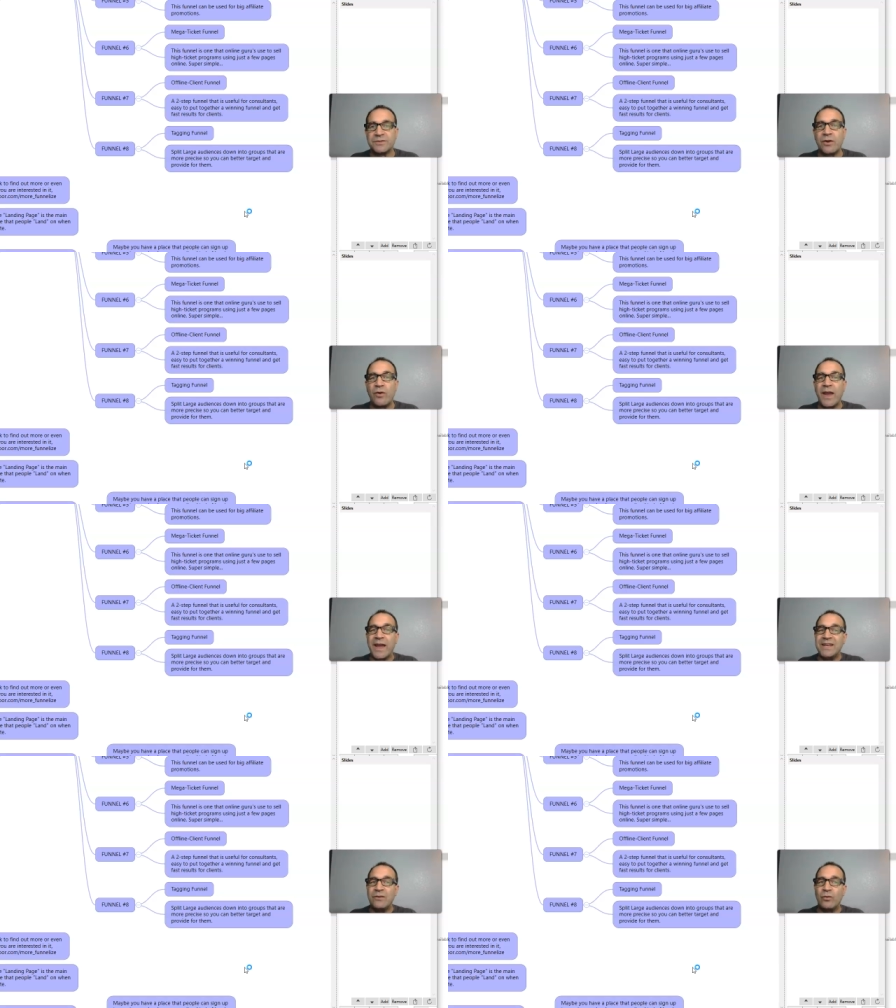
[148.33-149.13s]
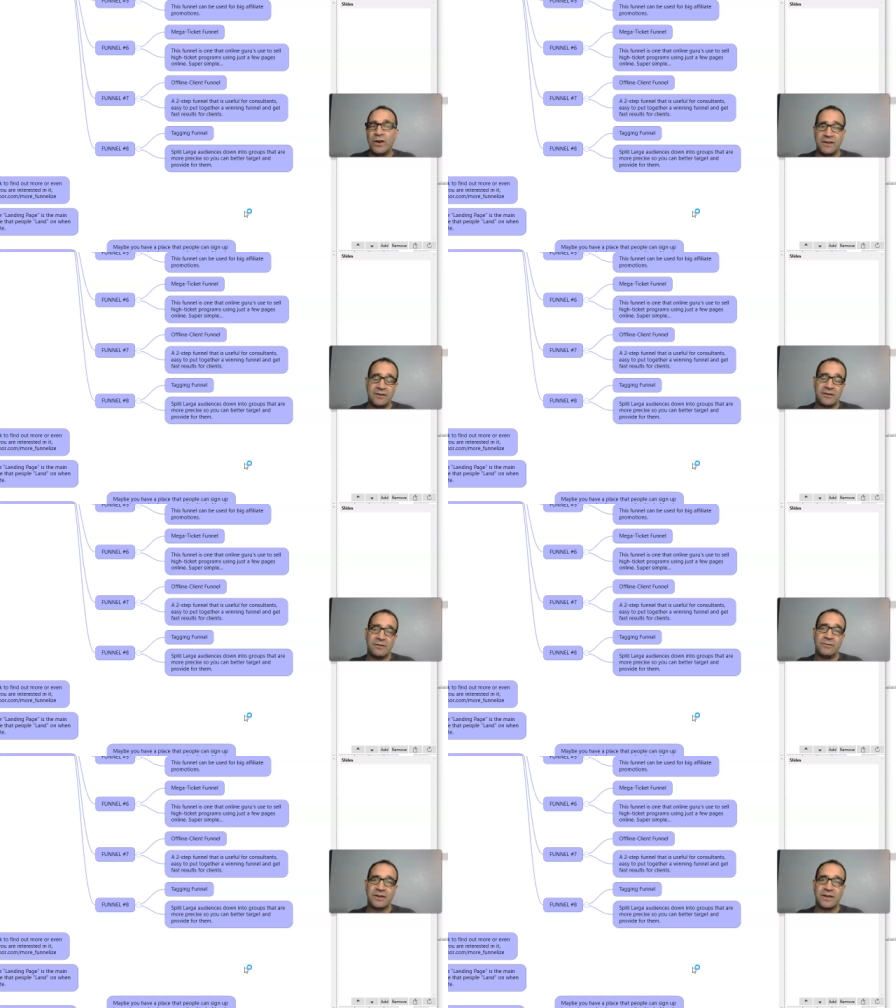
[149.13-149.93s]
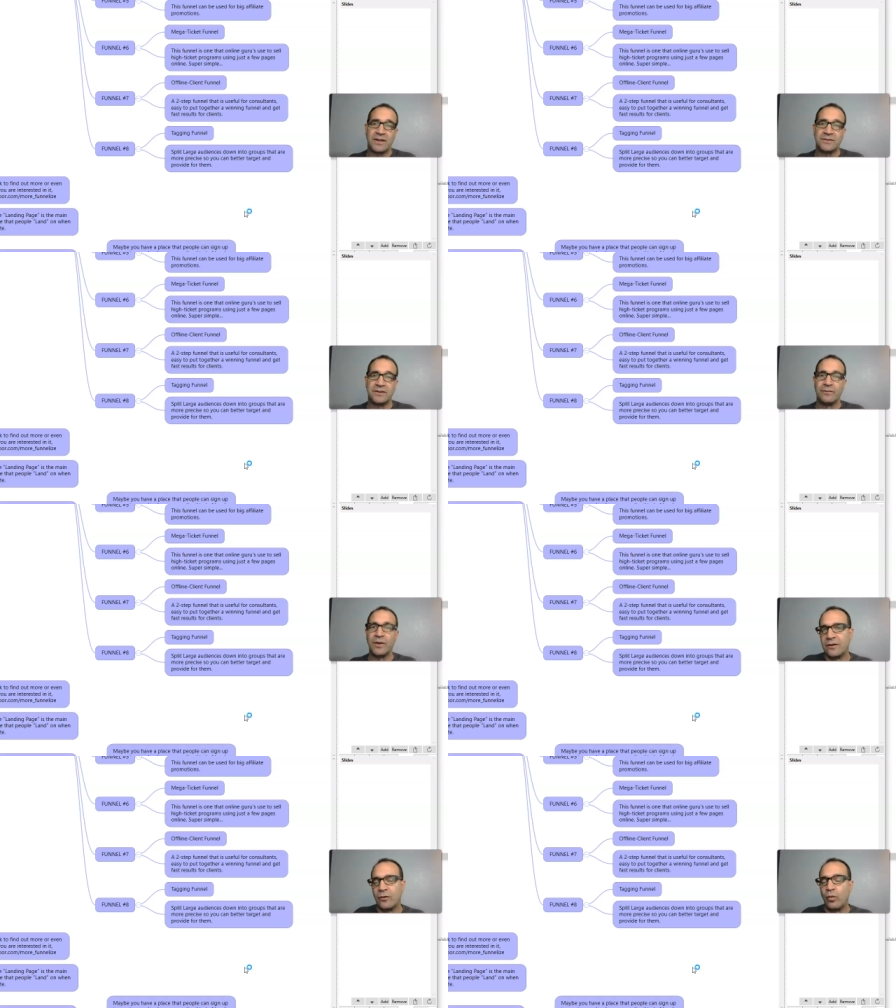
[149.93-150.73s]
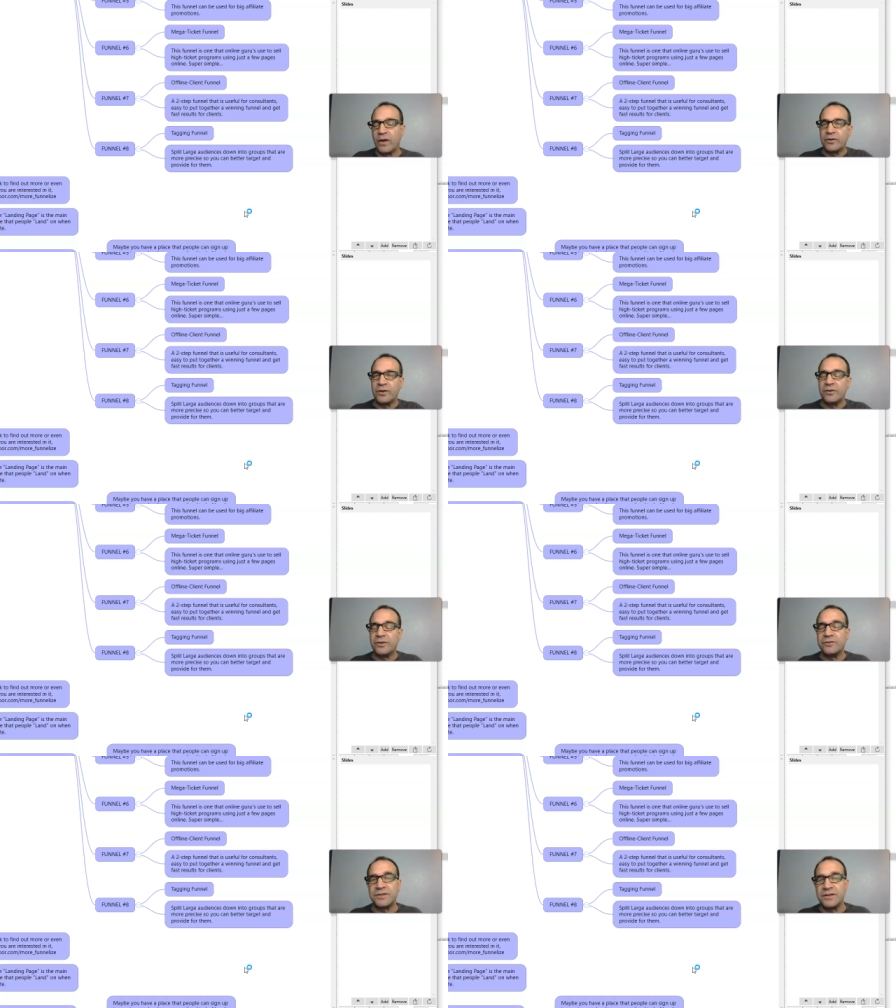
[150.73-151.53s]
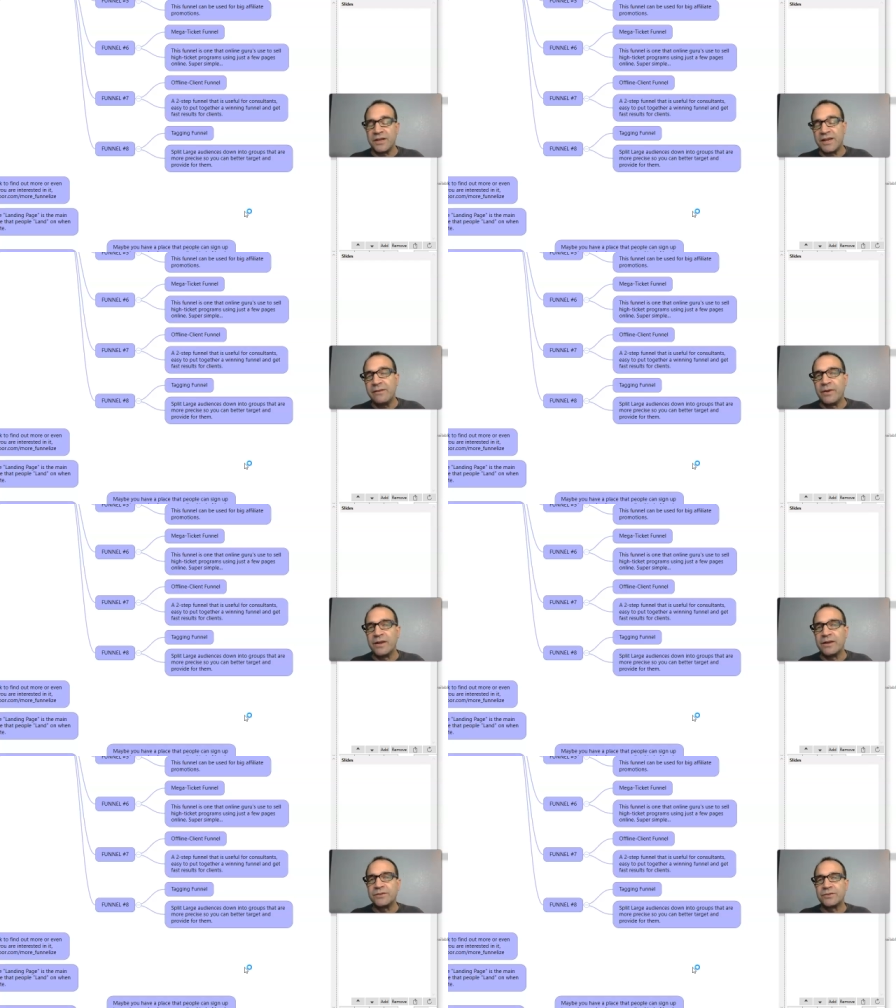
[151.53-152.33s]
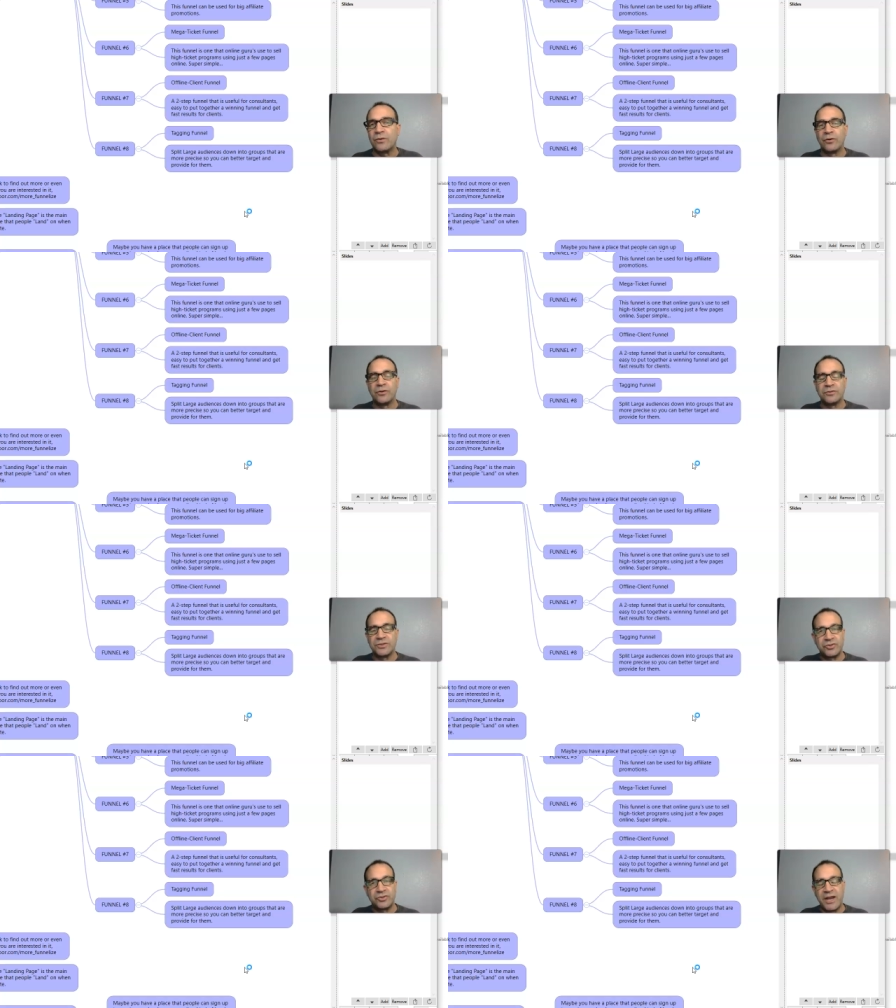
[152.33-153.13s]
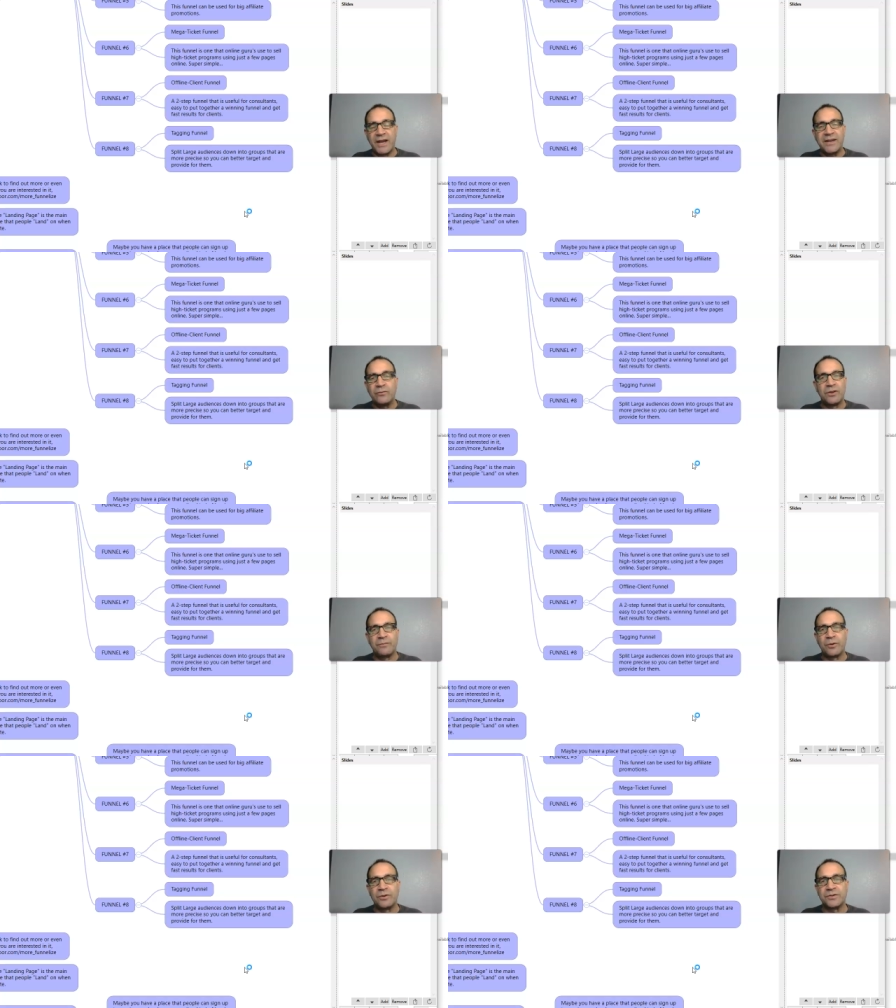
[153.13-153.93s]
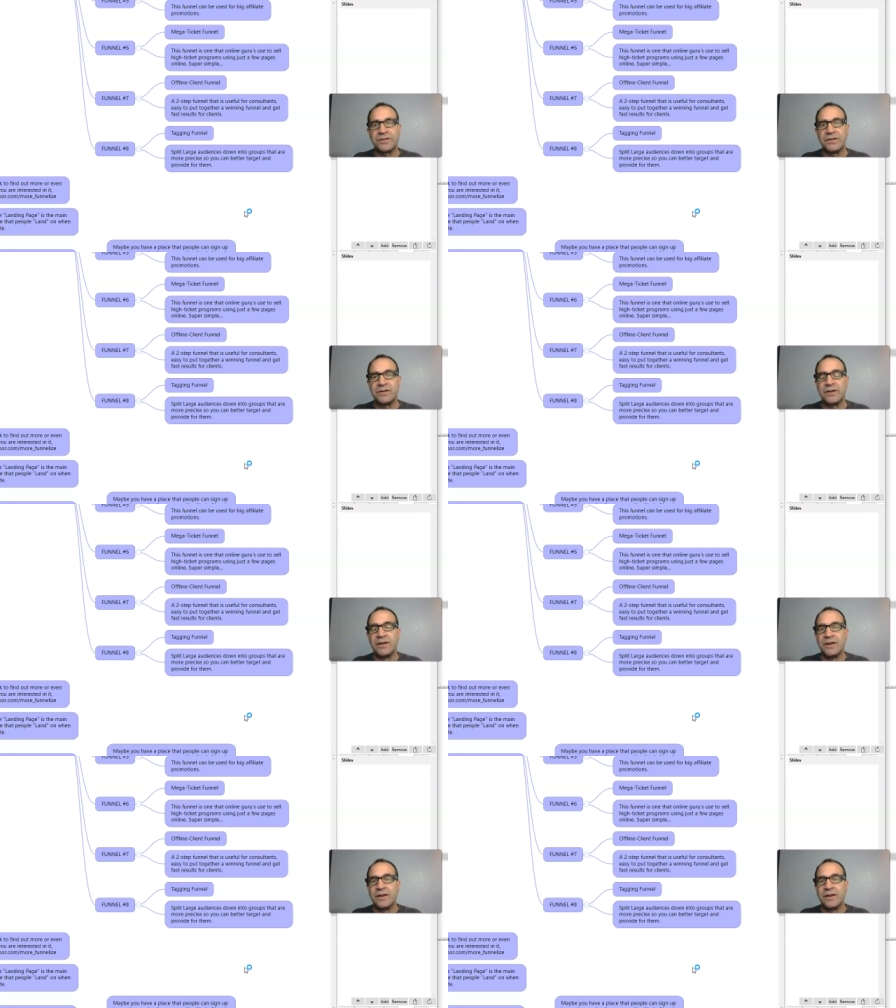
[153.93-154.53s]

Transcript: So any way that you communicate to them, whether you're using emails or you're just chatting with a person